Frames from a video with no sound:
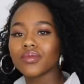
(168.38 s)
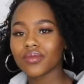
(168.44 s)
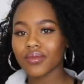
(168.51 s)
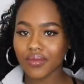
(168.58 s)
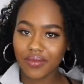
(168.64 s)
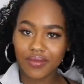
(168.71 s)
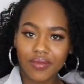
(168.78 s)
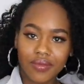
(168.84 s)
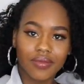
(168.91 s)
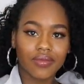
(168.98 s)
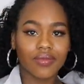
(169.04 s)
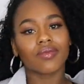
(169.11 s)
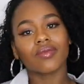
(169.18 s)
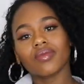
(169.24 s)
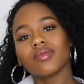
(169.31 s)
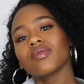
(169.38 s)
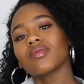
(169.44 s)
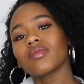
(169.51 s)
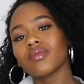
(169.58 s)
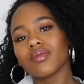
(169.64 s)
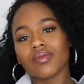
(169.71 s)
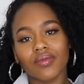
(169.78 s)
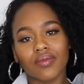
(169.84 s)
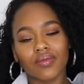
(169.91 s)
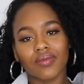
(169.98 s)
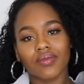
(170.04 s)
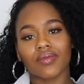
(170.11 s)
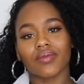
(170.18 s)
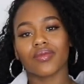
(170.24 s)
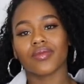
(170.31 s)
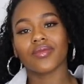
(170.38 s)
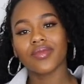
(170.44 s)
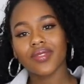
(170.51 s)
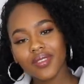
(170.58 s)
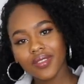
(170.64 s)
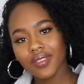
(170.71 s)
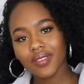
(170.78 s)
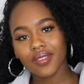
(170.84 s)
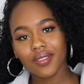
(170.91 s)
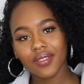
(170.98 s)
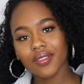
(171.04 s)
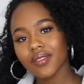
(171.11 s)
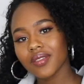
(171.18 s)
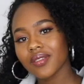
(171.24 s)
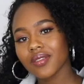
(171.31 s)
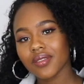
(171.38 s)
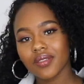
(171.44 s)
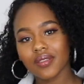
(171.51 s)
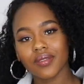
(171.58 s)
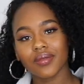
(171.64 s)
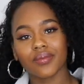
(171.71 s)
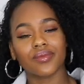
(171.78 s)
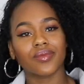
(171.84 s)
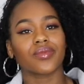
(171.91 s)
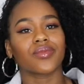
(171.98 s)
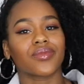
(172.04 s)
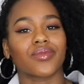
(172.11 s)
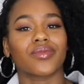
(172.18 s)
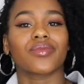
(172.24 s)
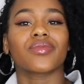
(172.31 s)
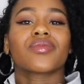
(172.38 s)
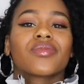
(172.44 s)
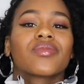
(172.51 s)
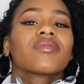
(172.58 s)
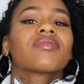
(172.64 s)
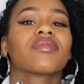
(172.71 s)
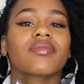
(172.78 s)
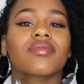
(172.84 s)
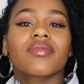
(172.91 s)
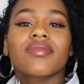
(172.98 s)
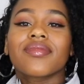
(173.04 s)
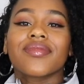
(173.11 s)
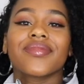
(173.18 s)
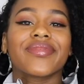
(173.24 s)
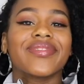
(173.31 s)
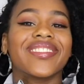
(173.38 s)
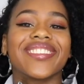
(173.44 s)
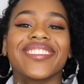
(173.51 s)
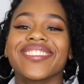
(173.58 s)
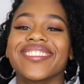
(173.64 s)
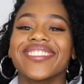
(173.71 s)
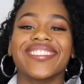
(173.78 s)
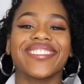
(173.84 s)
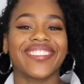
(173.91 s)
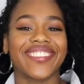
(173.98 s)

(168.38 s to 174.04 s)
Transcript: maybe like a week later or so, and it's really cute, it's really nice actually. But